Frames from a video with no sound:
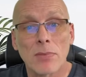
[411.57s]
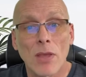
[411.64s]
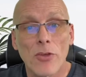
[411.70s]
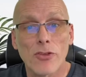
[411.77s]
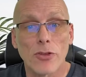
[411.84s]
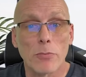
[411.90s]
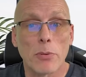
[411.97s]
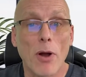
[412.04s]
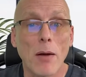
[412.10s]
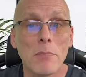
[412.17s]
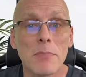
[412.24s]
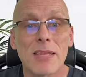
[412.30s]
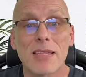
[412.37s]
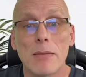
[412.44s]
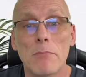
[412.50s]
So the
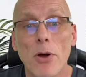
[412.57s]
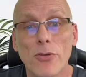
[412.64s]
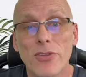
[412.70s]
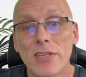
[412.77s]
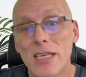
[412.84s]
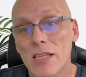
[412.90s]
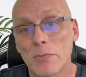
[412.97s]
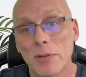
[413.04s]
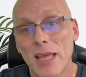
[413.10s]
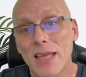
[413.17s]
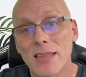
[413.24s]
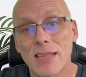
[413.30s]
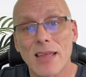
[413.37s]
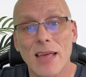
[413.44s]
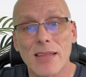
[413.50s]
problem is that most of these
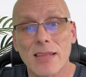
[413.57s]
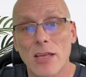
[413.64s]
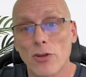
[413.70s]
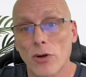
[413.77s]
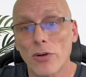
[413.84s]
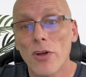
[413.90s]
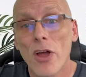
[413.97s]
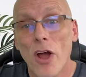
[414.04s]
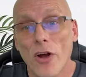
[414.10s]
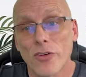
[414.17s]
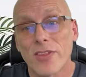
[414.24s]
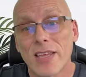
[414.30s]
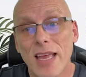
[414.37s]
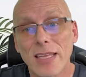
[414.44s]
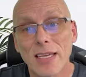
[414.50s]
plans, as I said, are
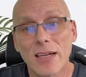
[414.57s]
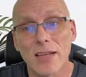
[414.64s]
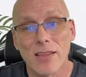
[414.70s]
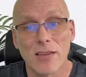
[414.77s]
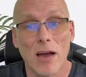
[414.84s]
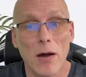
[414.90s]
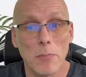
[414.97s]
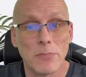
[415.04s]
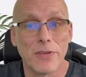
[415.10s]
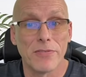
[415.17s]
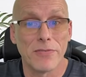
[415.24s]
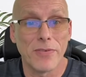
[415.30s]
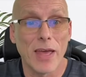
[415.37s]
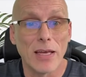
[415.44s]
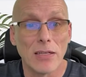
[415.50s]
setting us up to
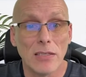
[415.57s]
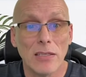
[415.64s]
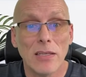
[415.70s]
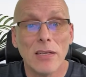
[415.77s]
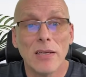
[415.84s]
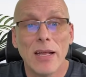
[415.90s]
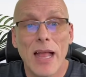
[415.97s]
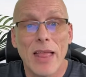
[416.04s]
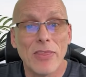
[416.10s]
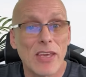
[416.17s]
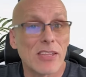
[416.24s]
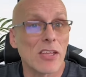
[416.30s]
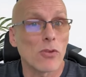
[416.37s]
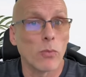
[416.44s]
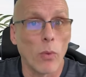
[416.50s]
fail. And
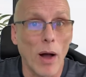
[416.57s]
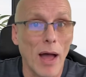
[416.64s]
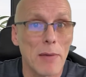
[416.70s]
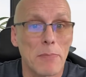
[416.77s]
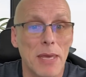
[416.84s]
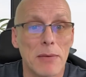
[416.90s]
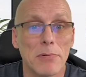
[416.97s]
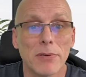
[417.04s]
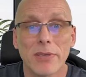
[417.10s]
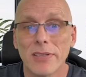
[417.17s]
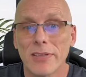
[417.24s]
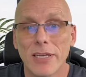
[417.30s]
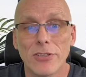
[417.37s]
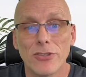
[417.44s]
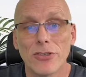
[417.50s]
this is why people
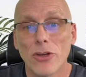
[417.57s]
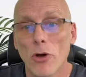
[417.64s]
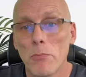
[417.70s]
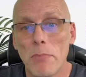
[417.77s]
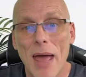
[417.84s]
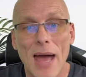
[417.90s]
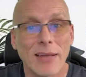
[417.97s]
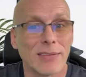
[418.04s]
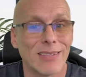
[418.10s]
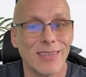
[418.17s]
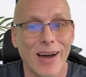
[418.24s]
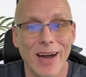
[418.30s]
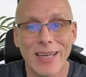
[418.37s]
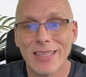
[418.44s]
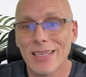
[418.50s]
continue to go back to
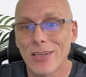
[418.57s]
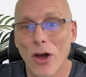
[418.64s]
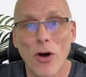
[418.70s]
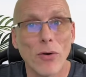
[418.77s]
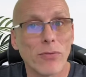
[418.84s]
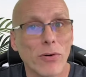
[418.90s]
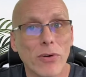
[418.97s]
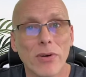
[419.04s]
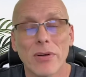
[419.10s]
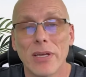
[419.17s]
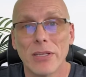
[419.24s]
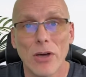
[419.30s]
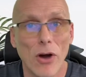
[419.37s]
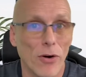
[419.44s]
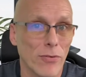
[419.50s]
dieting over
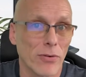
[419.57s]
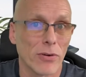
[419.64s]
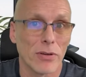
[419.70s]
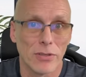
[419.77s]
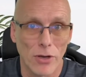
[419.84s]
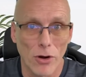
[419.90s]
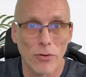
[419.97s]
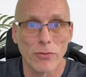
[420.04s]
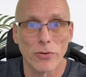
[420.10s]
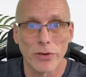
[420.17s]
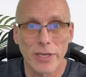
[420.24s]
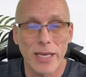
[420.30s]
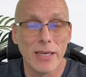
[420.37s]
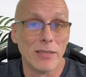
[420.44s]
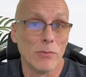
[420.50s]
and over and over
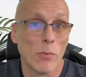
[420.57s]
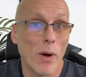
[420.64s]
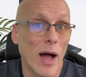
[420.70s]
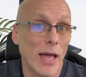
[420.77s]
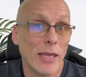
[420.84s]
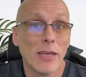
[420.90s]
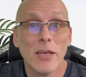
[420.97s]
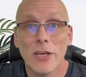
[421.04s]
again, and why